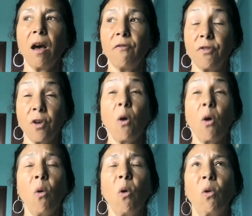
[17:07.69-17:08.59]
of the
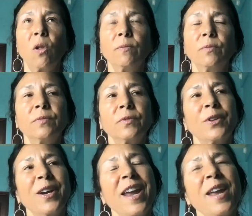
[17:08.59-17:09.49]
whole,
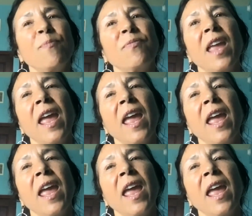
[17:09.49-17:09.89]
right?